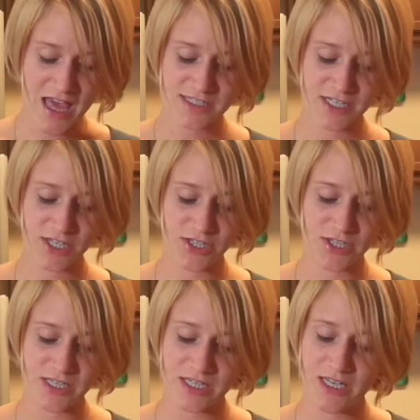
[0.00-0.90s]
It's gonna
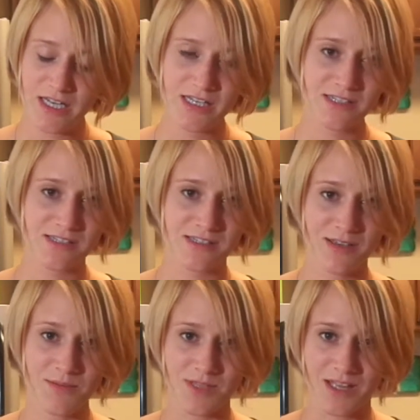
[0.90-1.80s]
look
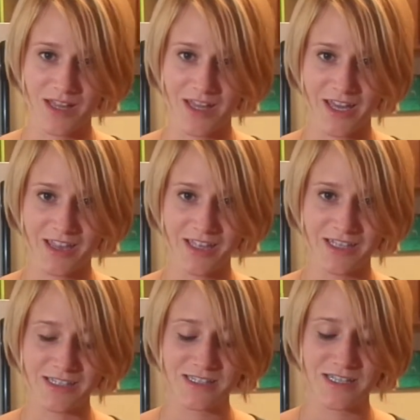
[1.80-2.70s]
something like
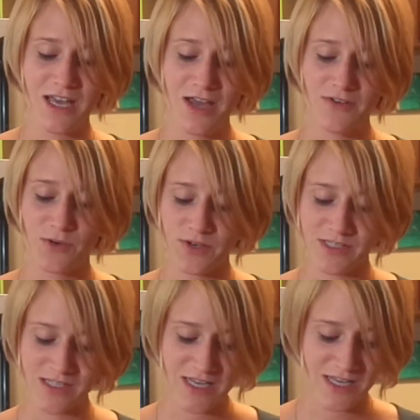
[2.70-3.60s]
this. Of
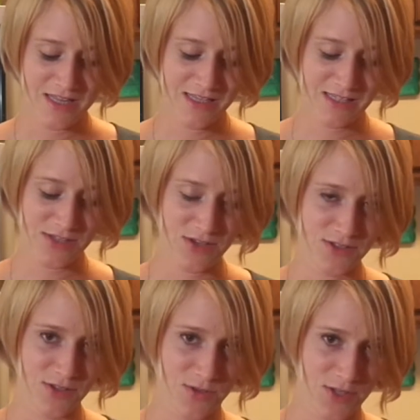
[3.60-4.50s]
course, this is
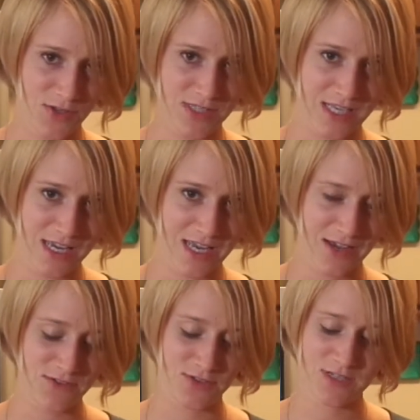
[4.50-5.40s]
also what it looks like
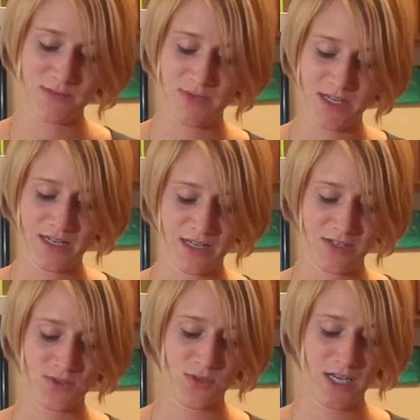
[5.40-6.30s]
after it's been
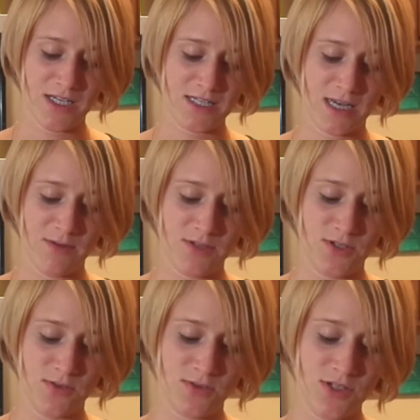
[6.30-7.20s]
tried a time or
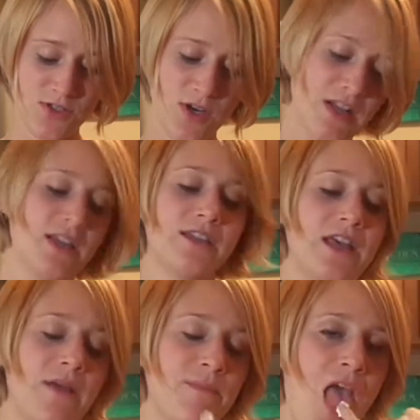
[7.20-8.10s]
two. So let's try it again
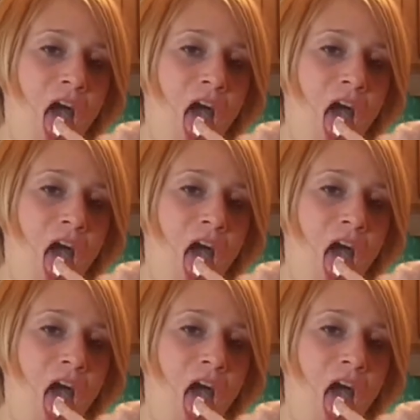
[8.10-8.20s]
today.